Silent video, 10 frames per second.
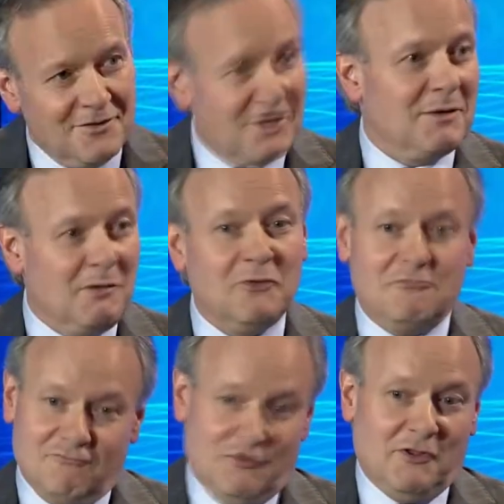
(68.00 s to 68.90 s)
not about
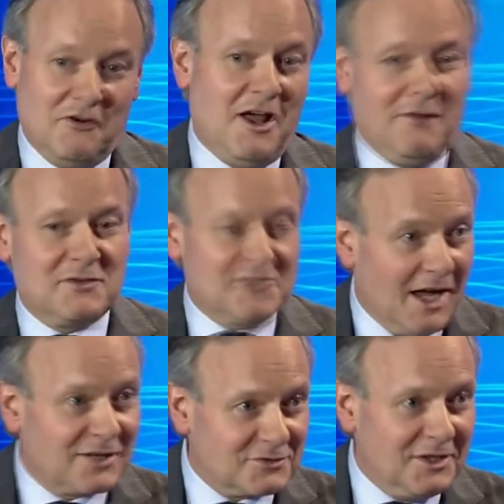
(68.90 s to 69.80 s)
whether NAFTA's
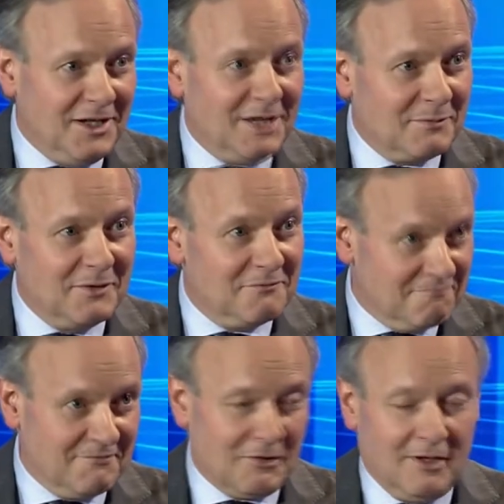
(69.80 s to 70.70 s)
actually happened,
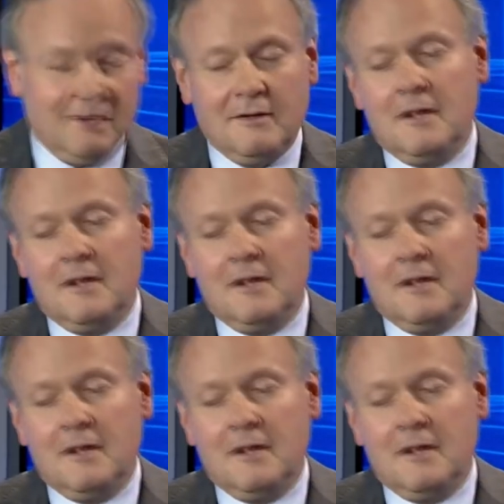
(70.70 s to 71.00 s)
okay?